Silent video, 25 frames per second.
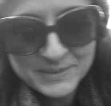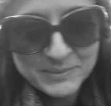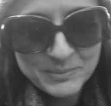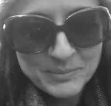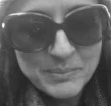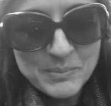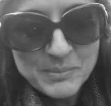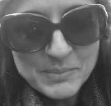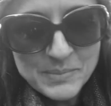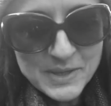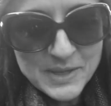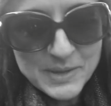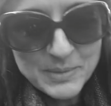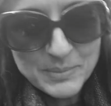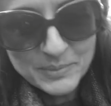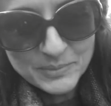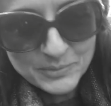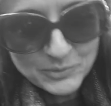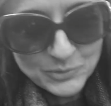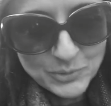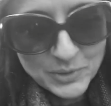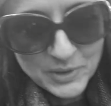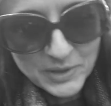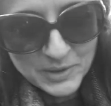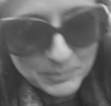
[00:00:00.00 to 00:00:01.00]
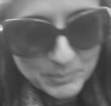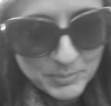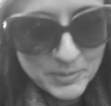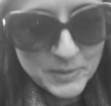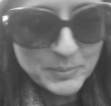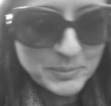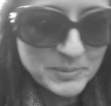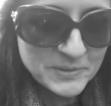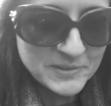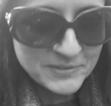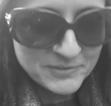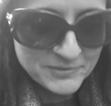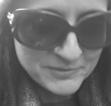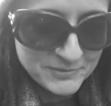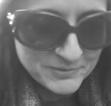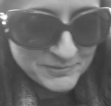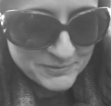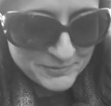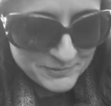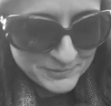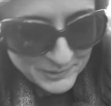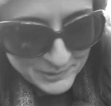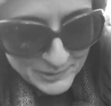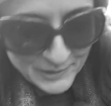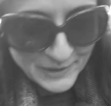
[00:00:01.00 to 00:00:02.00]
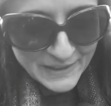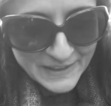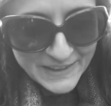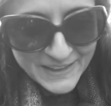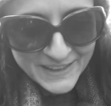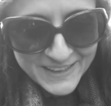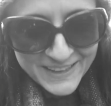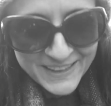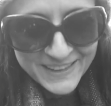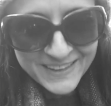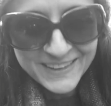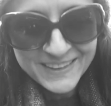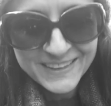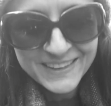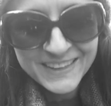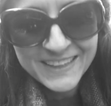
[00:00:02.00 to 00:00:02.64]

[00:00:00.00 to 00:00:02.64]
me doing it purposefully.